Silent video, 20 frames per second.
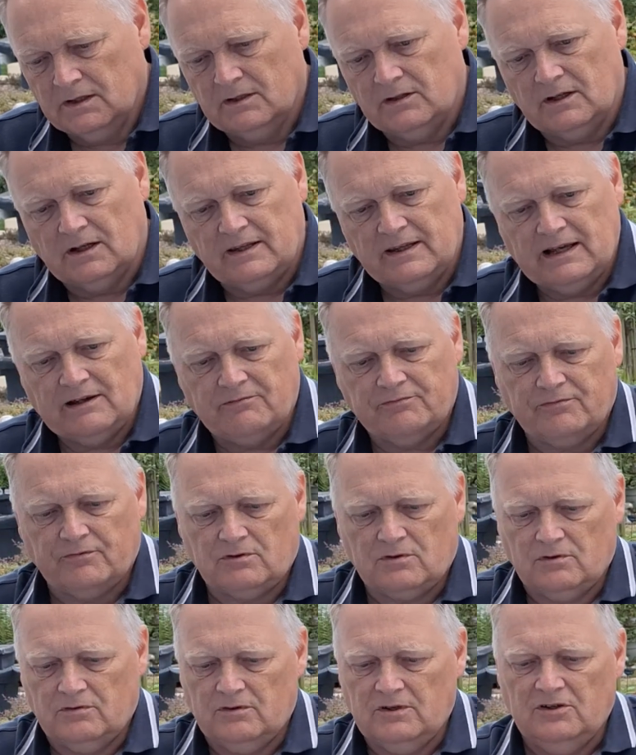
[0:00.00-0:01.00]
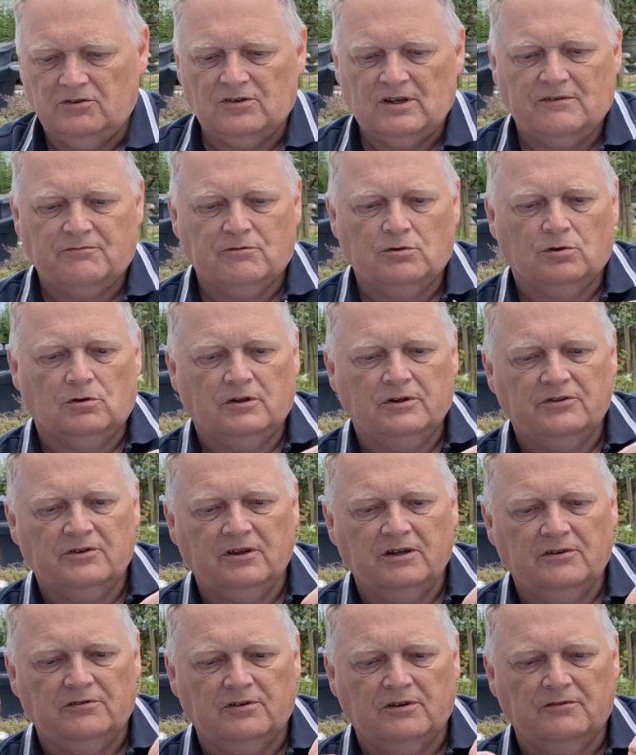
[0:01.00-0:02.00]
Now these have got
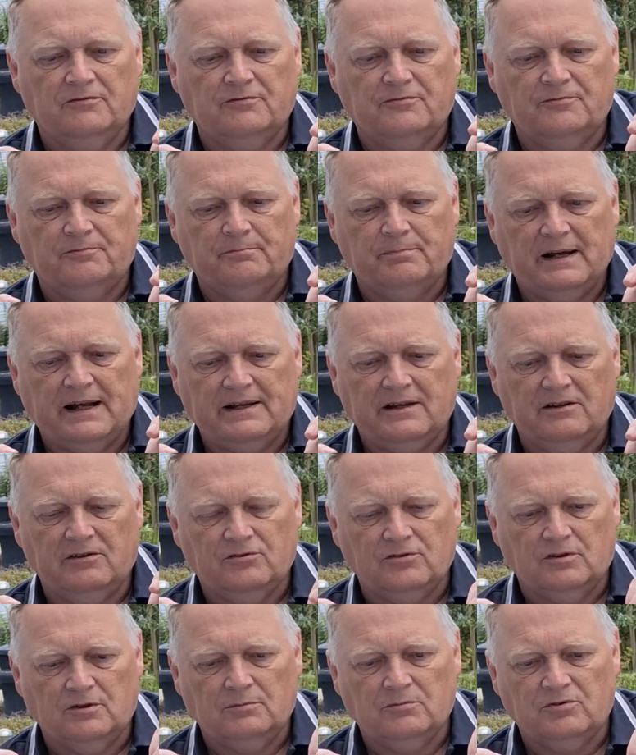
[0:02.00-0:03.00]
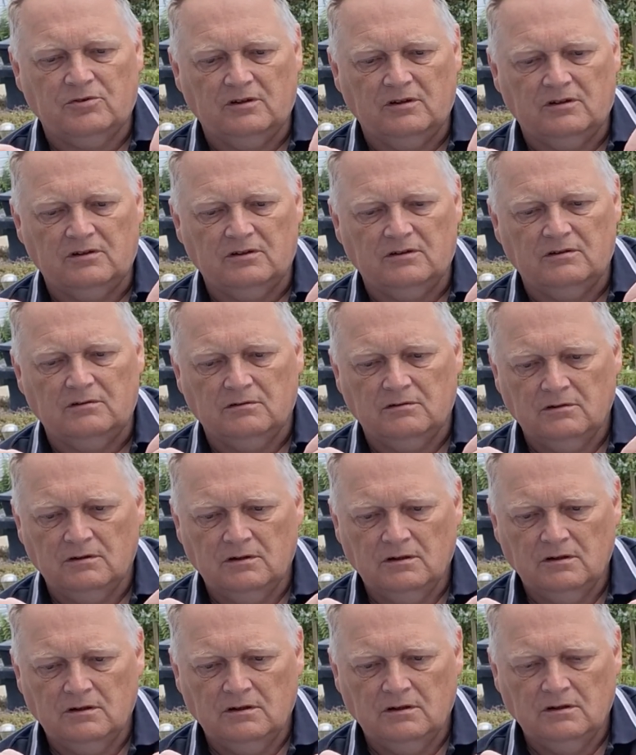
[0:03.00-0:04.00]
adhesive backings on them, so you can
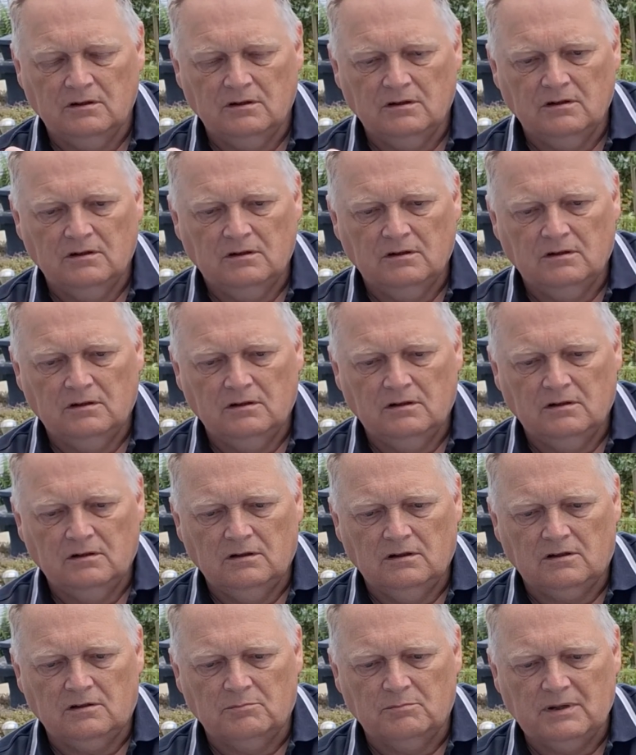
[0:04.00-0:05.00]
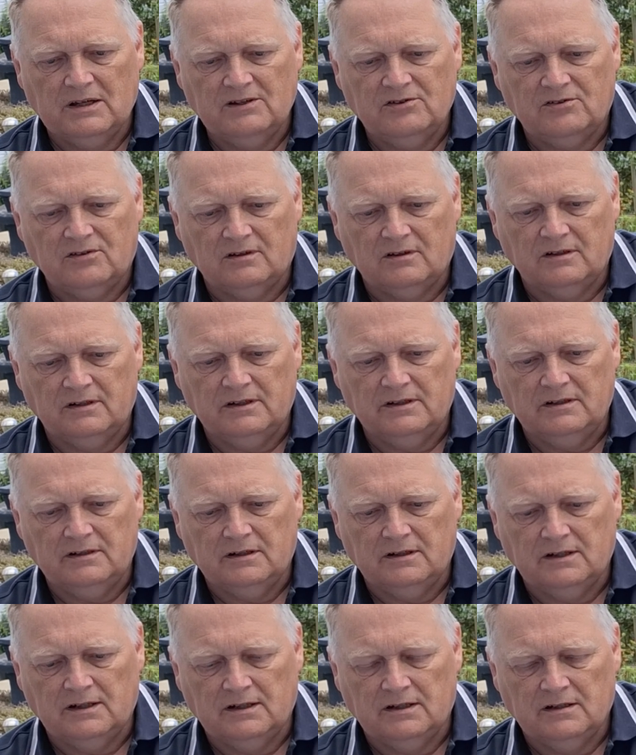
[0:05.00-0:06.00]
basically